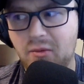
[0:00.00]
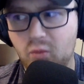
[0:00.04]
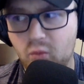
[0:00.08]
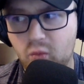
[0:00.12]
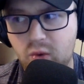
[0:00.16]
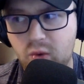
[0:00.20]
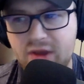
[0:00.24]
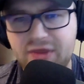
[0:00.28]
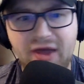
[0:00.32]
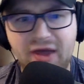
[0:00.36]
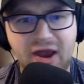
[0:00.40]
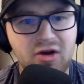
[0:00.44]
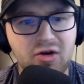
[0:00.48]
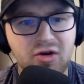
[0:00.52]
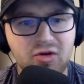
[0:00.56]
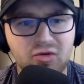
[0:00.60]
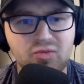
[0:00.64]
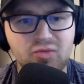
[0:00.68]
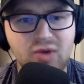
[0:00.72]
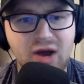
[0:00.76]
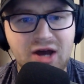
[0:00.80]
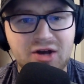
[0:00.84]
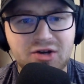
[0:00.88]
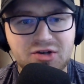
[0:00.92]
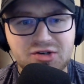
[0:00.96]
With Aaron
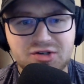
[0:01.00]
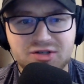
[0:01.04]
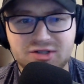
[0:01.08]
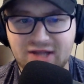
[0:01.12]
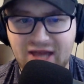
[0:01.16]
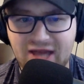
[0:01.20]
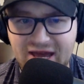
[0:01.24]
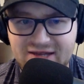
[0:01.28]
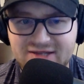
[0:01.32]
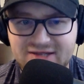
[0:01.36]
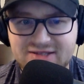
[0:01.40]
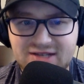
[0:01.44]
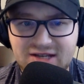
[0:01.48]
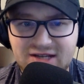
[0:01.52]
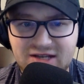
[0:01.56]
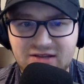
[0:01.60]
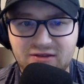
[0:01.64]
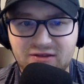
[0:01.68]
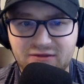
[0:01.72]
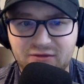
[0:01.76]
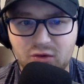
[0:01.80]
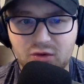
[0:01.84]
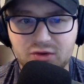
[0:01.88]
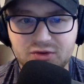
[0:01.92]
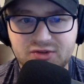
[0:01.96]
Rodgers lasting
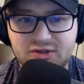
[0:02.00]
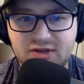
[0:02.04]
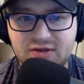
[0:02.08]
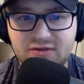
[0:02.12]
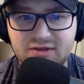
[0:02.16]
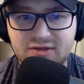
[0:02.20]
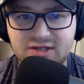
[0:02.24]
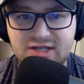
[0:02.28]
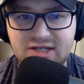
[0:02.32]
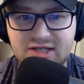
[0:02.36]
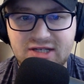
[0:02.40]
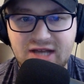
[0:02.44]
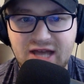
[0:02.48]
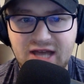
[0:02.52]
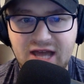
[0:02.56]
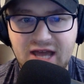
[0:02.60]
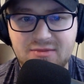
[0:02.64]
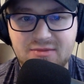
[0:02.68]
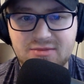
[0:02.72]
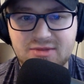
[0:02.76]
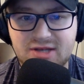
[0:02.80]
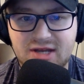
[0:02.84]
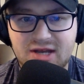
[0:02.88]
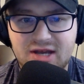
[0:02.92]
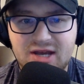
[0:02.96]
the full 17
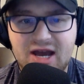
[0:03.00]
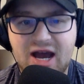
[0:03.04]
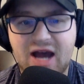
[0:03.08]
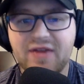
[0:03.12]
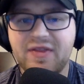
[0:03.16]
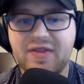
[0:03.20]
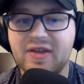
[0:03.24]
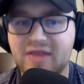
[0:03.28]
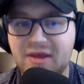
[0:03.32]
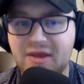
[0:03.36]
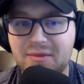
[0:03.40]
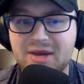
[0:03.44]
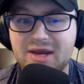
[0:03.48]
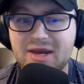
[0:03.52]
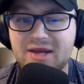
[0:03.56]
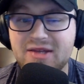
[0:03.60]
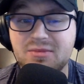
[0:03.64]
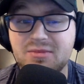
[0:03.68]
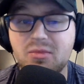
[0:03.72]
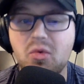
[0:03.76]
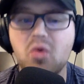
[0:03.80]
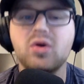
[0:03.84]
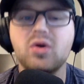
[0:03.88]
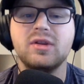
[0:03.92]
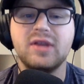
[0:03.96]
games, I think that makes
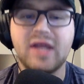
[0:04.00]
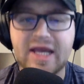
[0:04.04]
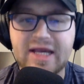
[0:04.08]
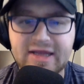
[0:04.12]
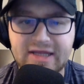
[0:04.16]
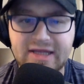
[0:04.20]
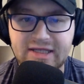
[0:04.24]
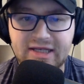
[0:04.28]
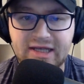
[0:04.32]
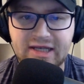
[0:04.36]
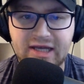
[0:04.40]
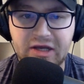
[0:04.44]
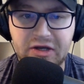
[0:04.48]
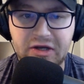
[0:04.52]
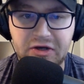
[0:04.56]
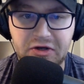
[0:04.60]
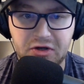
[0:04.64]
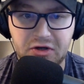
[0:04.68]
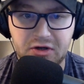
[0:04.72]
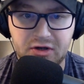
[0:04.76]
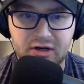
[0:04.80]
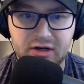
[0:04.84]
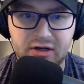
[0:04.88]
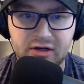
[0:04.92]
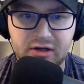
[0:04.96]
him more likely to get
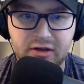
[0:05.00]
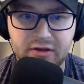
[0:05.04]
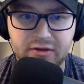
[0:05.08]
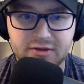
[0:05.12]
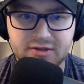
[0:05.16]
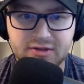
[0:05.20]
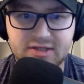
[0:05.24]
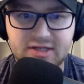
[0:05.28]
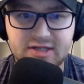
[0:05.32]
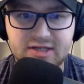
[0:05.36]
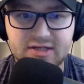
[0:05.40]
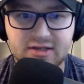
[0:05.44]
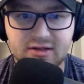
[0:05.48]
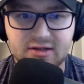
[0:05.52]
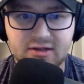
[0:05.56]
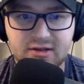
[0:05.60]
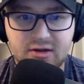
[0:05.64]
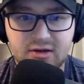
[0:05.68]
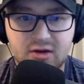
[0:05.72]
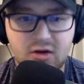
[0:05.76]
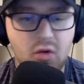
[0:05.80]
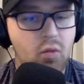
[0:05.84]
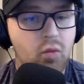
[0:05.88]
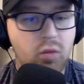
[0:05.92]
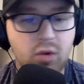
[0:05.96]
hurt in another season.
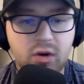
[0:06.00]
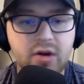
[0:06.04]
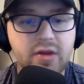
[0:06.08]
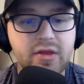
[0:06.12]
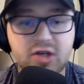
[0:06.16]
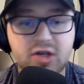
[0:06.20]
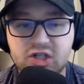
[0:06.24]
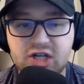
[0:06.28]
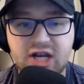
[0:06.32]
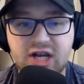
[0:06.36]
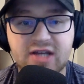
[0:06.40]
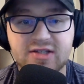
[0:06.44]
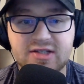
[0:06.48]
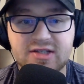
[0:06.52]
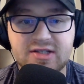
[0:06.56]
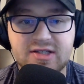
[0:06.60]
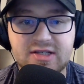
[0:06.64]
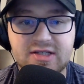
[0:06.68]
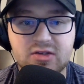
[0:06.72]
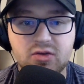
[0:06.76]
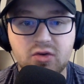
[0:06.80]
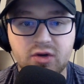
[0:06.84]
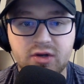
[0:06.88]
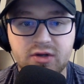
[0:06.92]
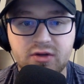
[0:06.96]
What are the chances
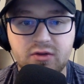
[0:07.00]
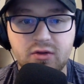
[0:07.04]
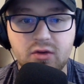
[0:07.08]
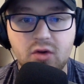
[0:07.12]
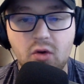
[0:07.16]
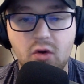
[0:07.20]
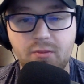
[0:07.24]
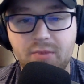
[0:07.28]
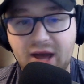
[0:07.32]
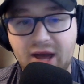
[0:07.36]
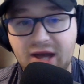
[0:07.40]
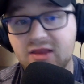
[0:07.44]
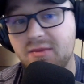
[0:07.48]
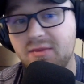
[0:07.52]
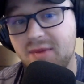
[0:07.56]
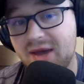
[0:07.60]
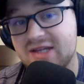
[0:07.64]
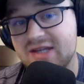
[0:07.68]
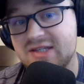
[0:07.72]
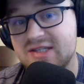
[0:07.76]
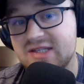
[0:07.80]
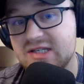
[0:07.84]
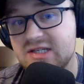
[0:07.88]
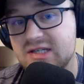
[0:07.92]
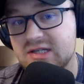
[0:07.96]
he's going to go
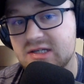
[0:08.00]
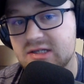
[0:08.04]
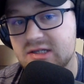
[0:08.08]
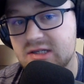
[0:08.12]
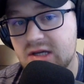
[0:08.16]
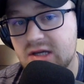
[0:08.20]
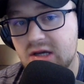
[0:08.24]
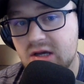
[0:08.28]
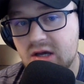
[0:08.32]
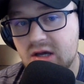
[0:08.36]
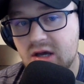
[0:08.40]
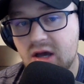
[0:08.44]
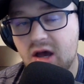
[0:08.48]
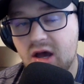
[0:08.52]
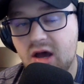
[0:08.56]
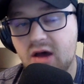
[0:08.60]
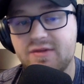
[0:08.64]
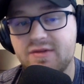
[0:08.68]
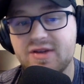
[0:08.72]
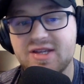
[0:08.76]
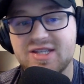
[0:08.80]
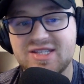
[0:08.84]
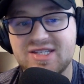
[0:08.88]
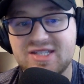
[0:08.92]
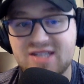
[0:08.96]
back-to-back seasons
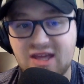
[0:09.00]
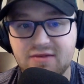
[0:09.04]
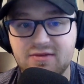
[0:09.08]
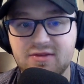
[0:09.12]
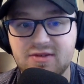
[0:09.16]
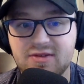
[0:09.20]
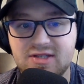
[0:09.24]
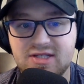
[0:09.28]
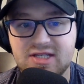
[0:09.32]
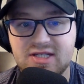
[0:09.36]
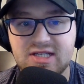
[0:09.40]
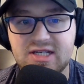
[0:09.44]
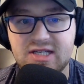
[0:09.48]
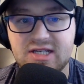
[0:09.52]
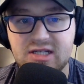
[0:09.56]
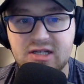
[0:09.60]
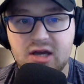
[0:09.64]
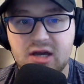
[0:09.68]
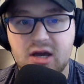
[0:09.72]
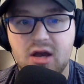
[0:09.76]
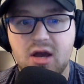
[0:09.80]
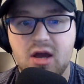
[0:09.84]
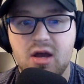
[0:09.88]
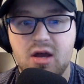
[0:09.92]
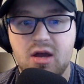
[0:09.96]
of 17
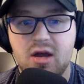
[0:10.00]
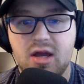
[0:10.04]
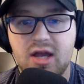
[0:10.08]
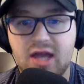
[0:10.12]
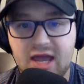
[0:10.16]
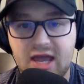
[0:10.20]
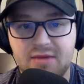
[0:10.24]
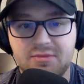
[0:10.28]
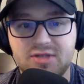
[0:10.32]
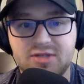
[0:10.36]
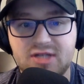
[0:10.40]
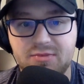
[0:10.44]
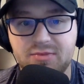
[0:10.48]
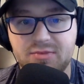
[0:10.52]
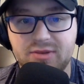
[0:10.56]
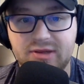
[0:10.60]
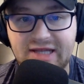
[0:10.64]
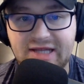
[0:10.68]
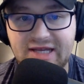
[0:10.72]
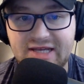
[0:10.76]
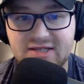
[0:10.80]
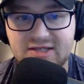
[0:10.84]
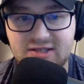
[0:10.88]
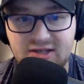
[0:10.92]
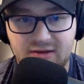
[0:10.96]
games he
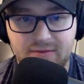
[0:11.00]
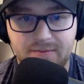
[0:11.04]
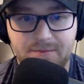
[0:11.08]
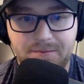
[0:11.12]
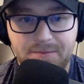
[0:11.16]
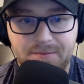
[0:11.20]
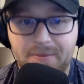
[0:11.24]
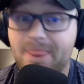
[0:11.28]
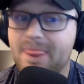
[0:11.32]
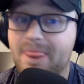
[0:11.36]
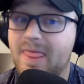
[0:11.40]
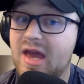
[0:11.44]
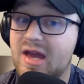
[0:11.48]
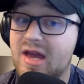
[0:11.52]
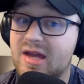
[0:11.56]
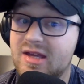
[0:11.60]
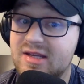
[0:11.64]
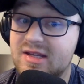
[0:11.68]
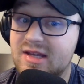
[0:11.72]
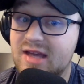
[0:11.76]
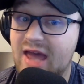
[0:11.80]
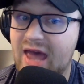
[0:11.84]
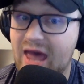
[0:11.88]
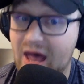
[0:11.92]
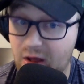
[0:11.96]
plays in?
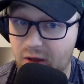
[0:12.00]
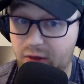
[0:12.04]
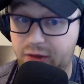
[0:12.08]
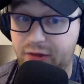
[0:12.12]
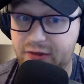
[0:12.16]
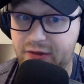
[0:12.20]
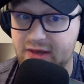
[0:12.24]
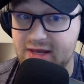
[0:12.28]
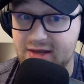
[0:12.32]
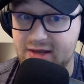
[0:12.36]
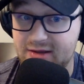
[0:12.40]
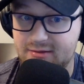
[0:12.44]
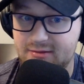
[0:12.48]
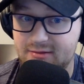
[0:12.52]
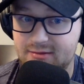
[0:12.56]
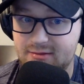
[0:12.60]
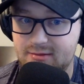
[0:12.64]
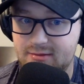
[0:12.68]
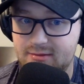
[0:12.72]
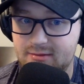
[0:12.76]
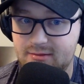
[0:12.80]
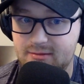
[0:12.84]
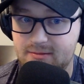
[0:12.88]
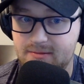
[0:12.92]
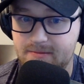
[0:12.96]
Healthy.
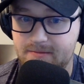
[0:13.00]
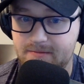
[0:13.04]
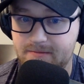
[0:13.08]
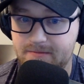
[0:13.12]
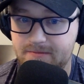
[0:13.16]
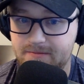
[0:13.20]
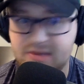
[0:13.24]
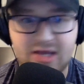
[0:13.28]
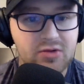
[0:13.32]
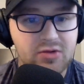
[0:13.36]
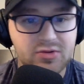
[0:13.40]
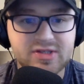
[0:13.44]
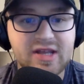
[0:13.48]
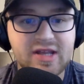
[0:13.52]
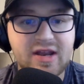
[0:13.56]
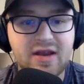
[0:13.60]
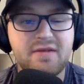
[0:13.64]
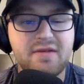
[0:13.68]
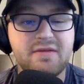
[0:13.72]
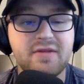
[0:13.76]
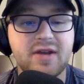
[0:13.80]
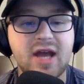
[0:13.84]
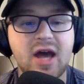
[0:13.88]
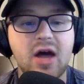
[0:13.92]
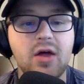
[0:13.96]
He wasn't
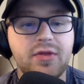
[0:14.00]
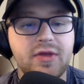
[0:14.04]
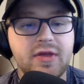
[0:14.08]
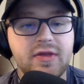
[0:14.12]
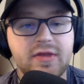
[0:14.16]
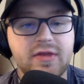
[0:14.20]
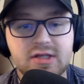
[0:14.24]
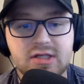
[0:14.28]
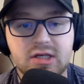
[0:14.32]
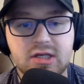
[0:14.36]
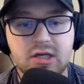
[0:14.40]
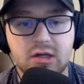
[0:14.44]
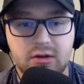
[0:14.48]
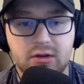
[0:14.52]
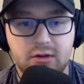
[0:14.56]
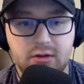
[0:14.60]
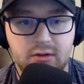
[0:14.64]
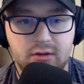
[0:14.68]
even healthy this year.